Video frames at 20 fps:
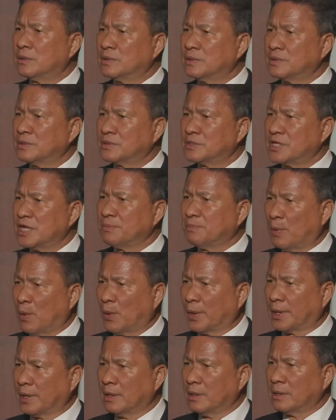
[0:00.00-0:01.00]

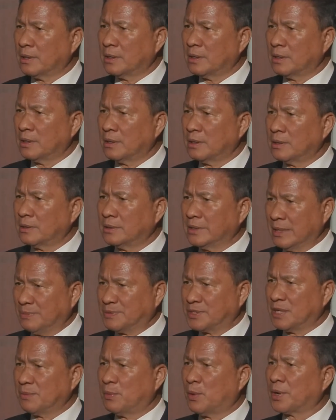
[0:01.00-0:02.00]
seaport deep
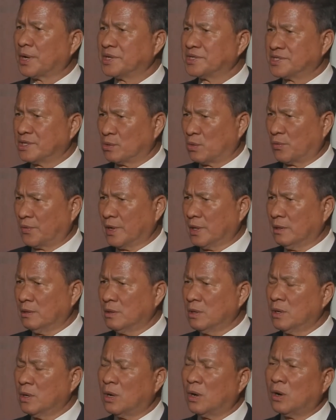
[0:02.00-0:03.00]
Sea Port in Sihanoukville,
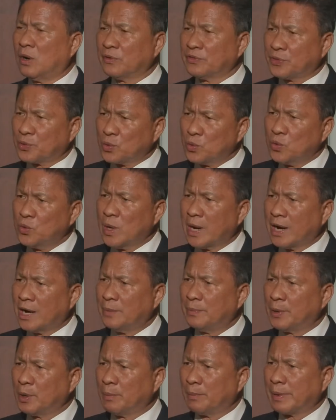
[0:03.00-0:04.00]
or through our
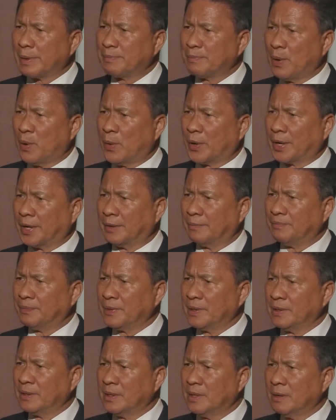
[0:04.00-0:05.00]
uh, Phnom Penh port.
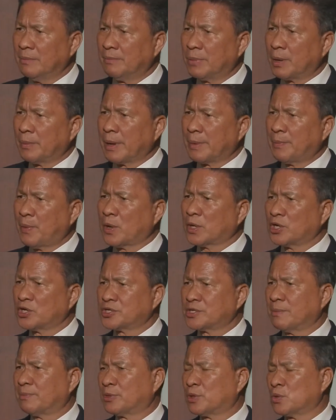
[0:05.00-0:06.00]
Phnom Penh port is
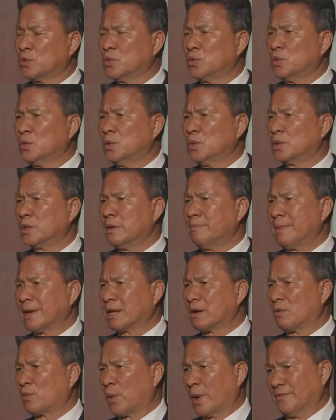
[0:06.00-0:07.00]
shipped through the
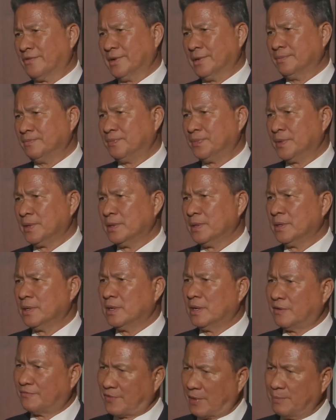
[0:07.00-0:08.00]
Mekong River,
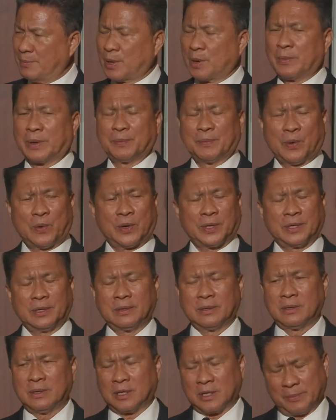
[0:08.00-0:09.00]
uh, from Phnom Penh port
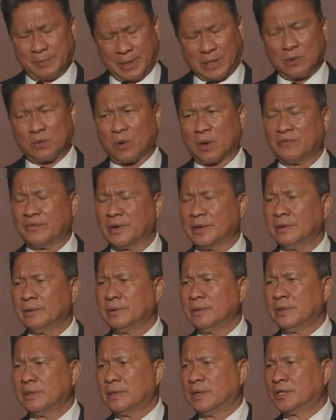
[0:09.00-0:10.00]
on the Mekong River
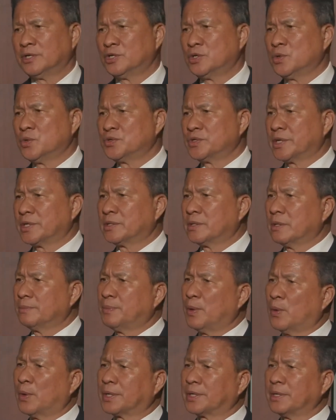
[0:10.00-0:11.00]
and using the
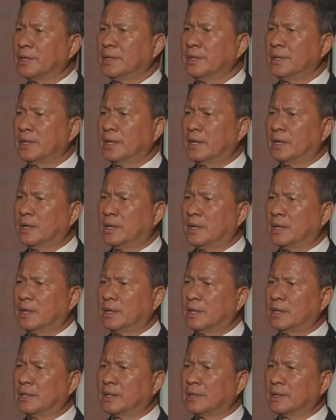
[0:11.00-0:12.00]
port
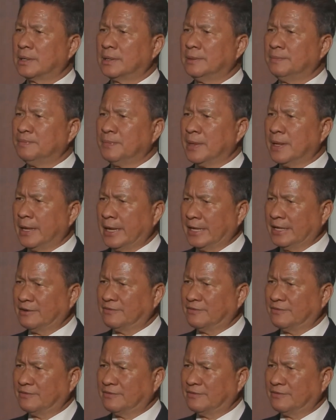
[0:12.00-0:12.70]
uh, in